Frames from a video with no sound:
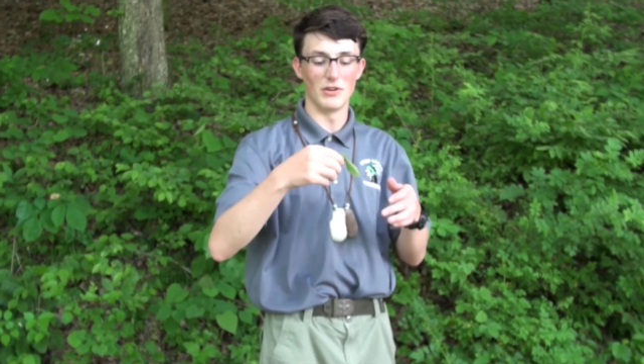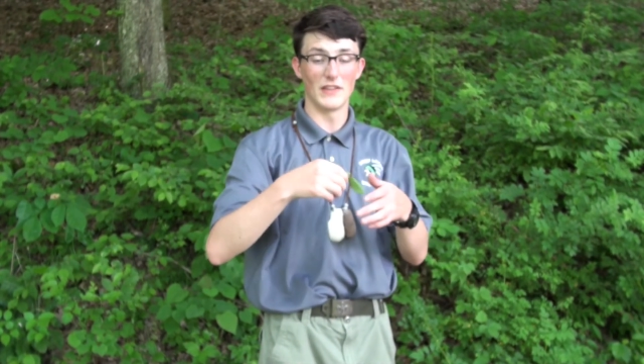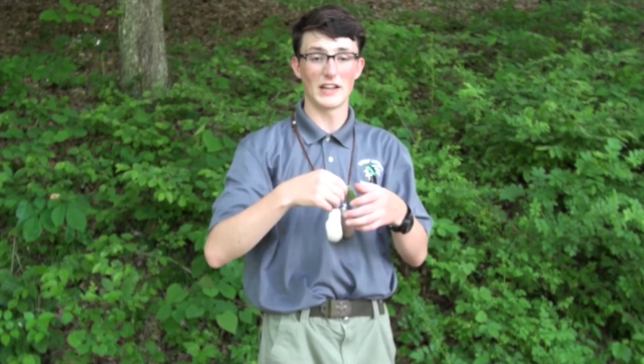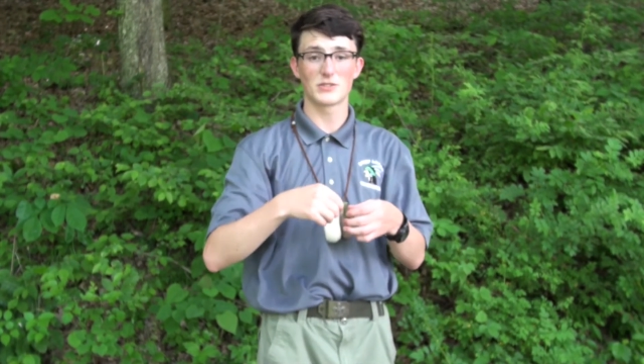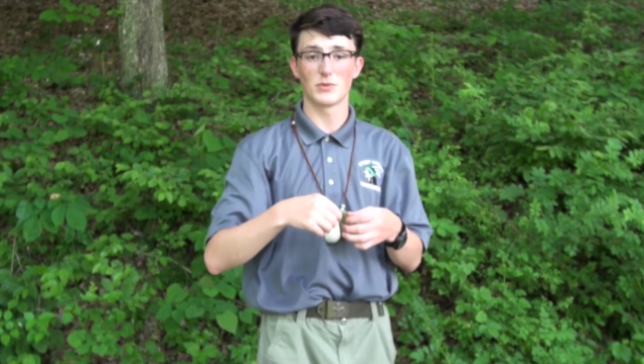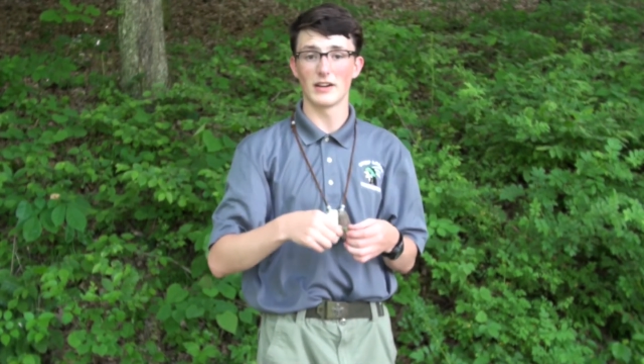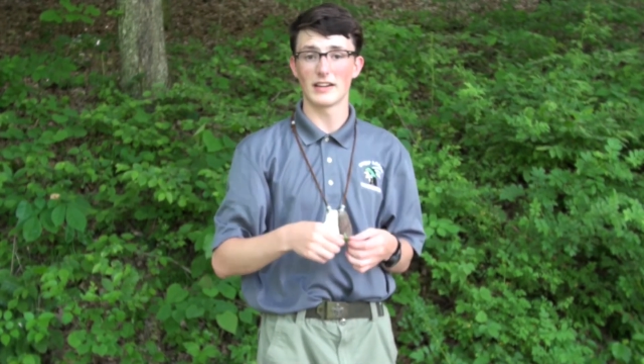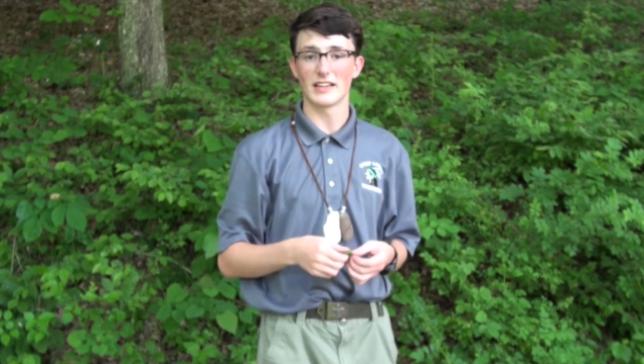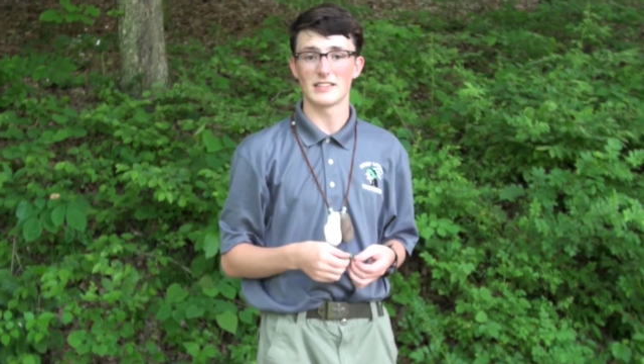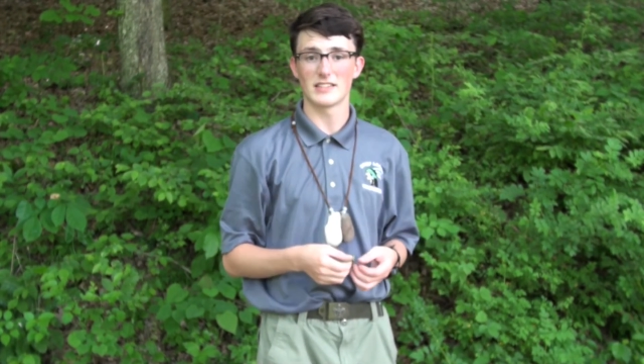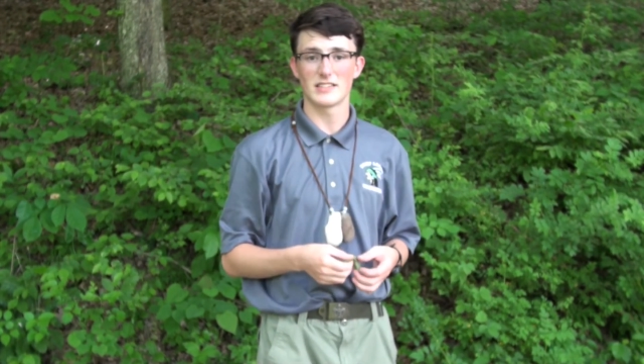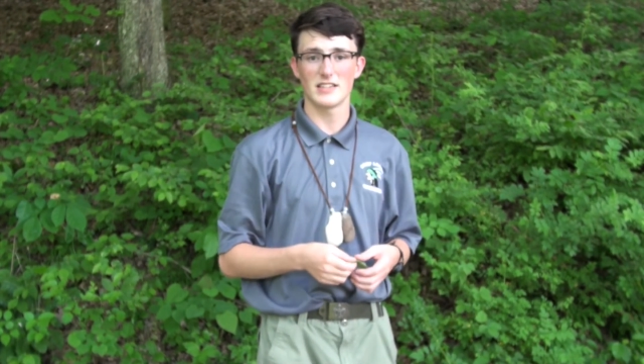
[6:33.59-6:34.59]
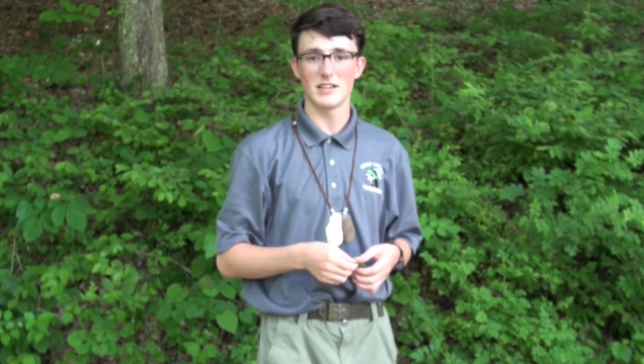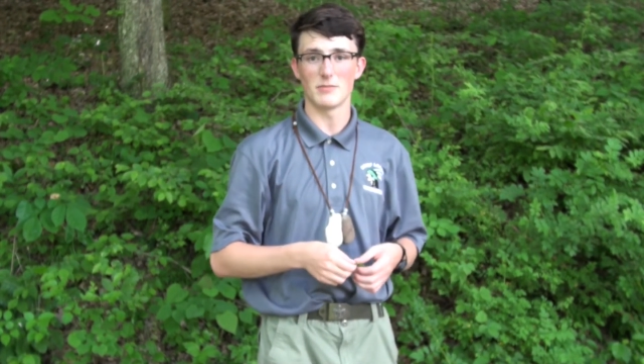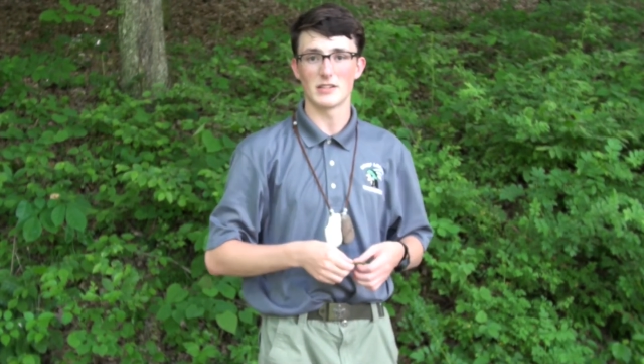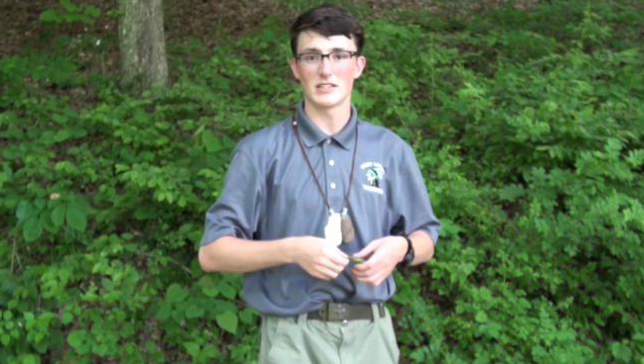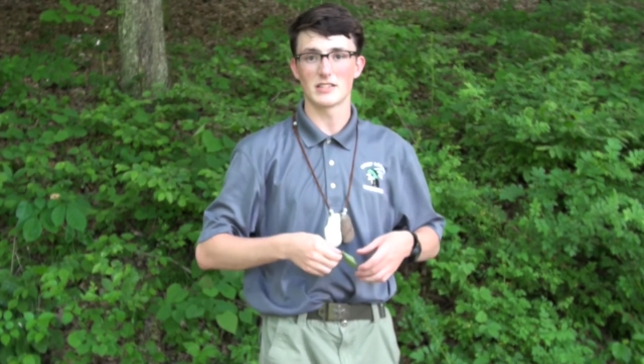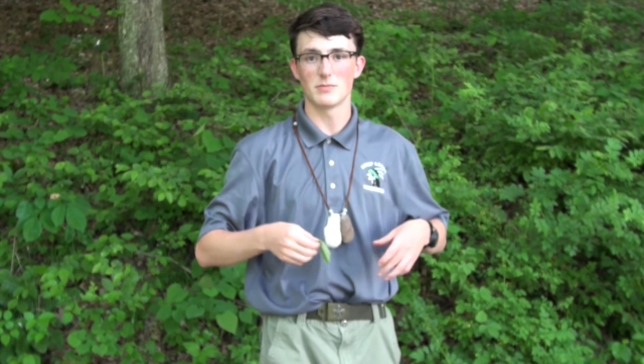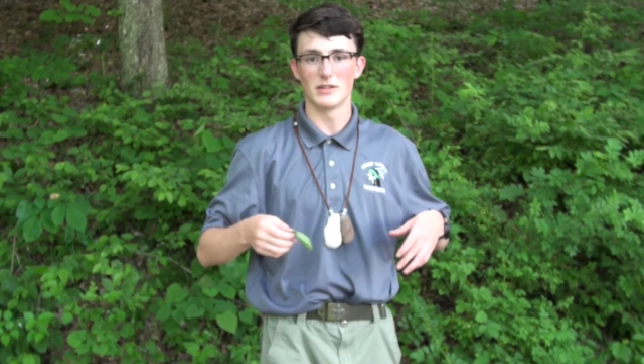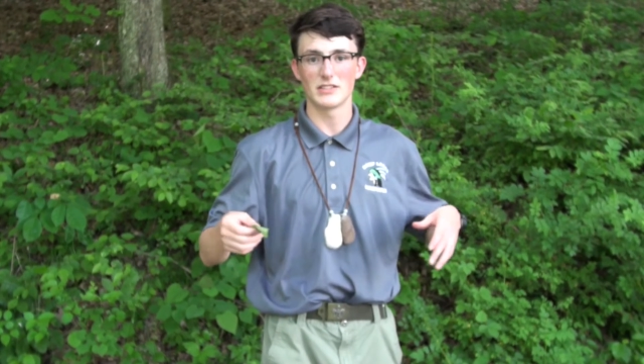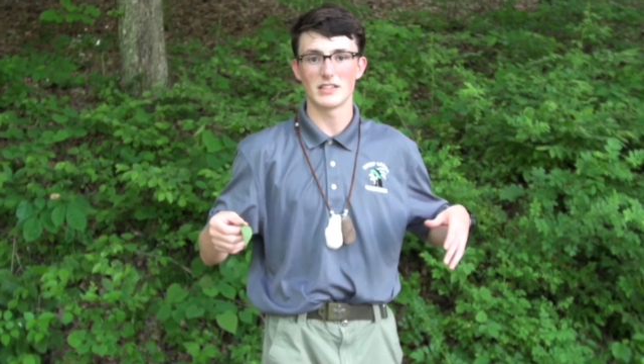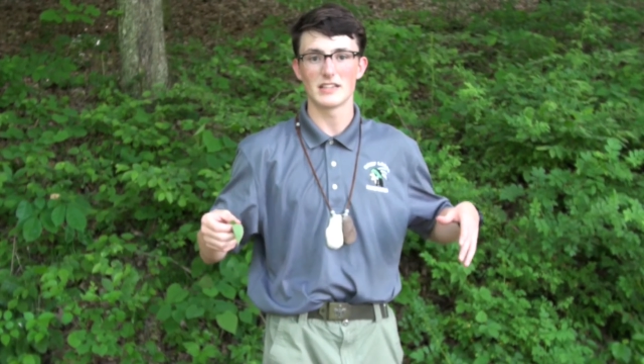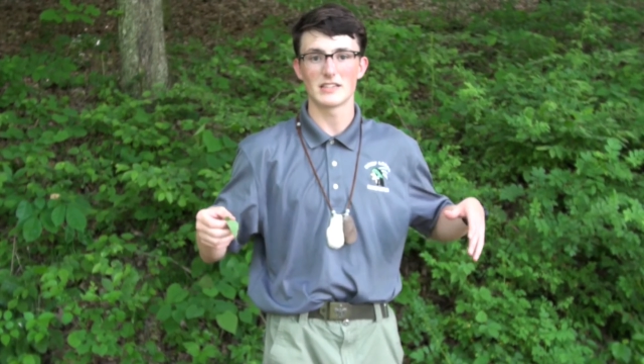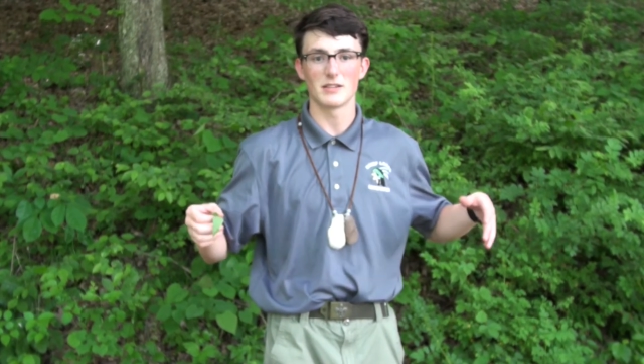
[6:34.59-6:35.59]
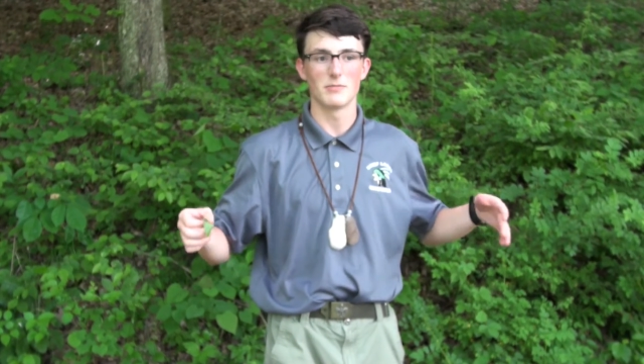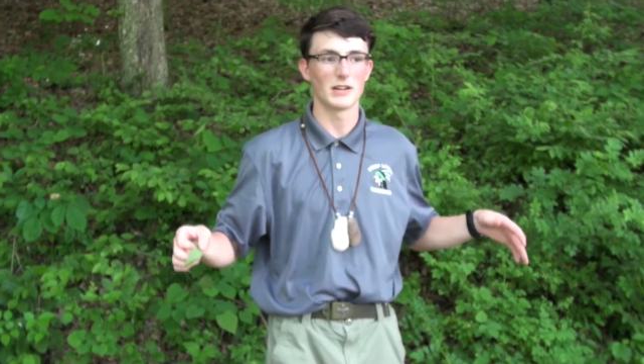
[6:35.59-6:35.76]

and that's where it gets its name, because it smells like some